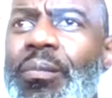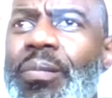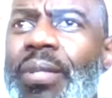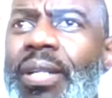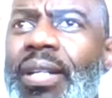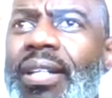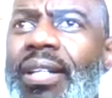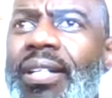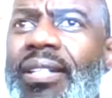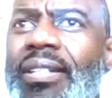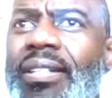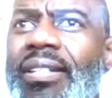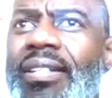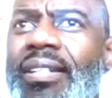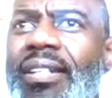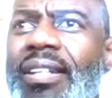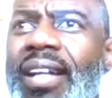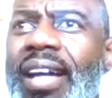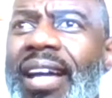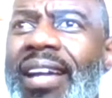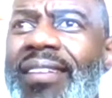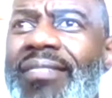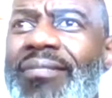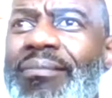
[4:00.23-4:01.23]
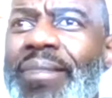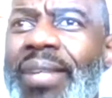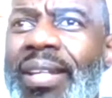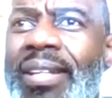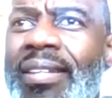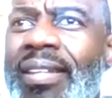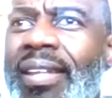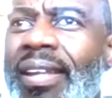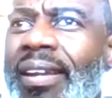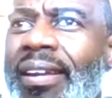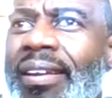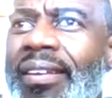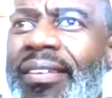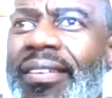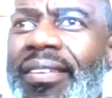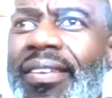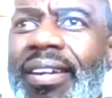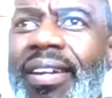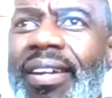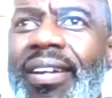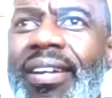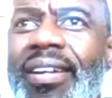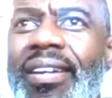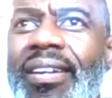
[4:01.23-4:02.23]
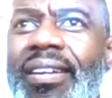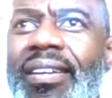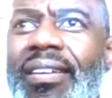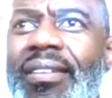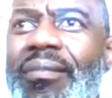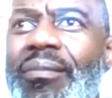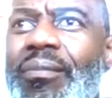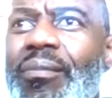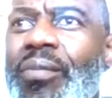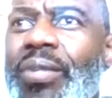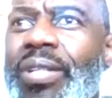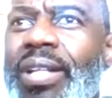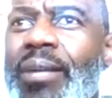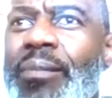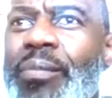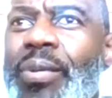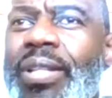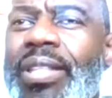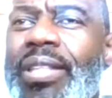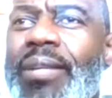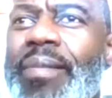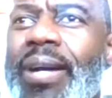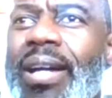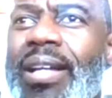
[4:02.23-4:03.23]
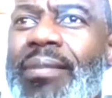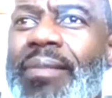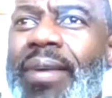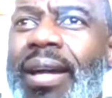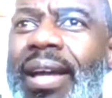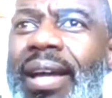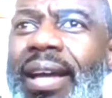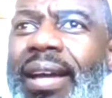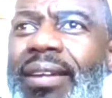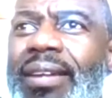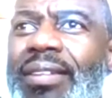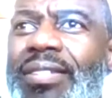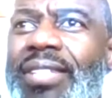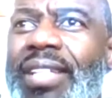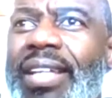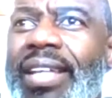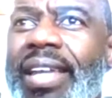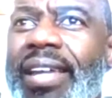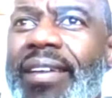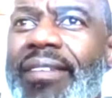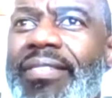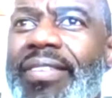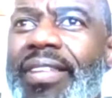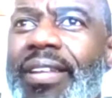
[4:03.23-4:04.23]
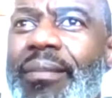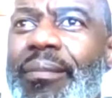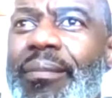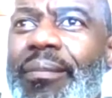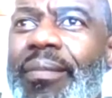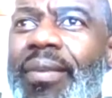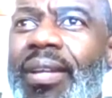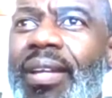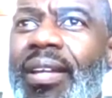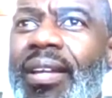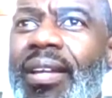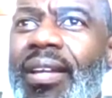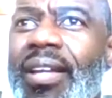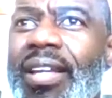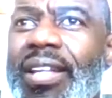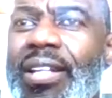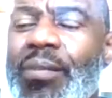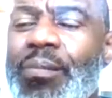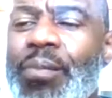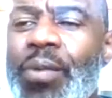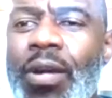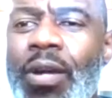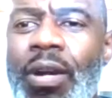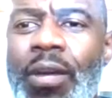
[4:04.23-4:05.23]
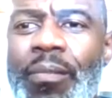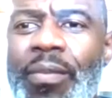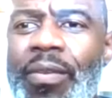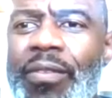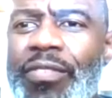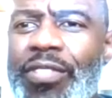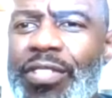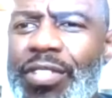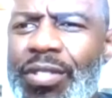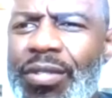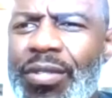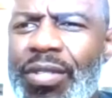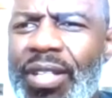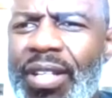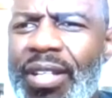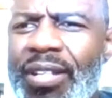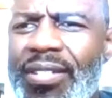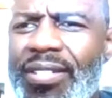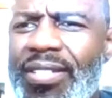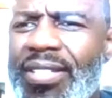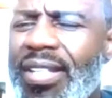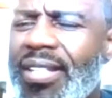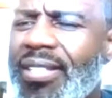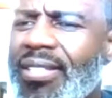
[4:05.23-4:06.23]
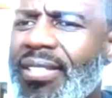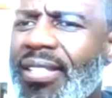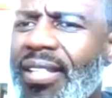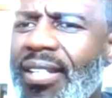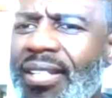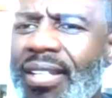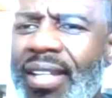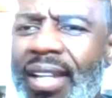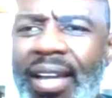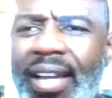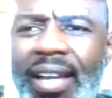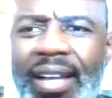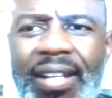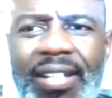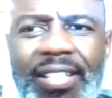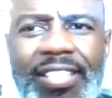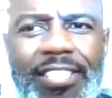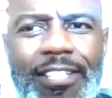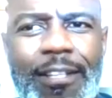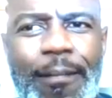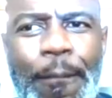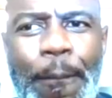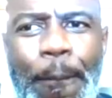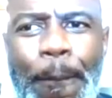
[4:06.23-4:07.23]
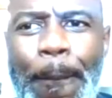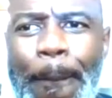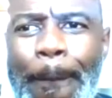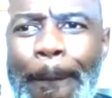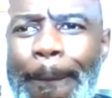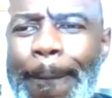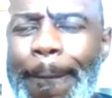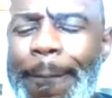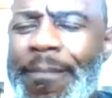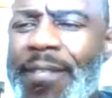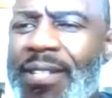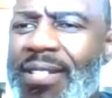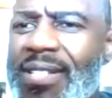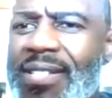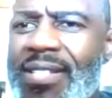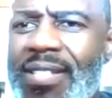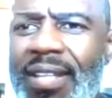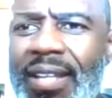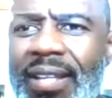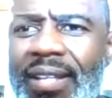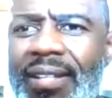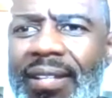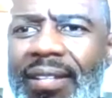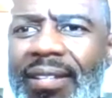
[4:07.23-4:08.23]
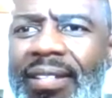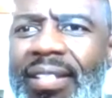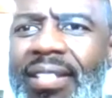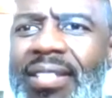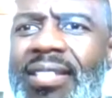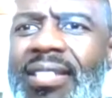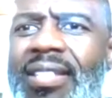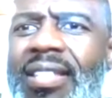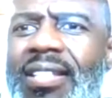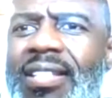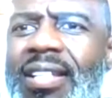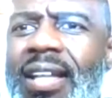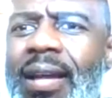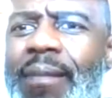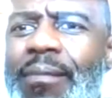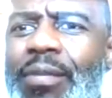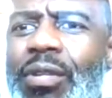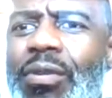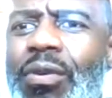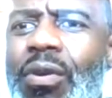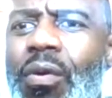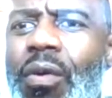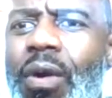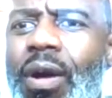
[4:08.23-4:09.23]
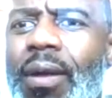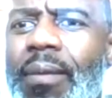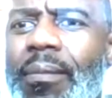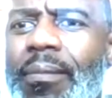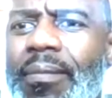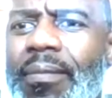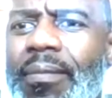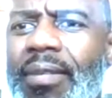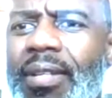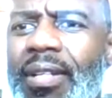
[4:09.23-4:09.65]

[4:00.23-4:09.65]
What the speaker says: But I've been there. When I put them out of my house, I gave them an apartment for 2 years. And I said, guys, this is it. This is the time to grow up.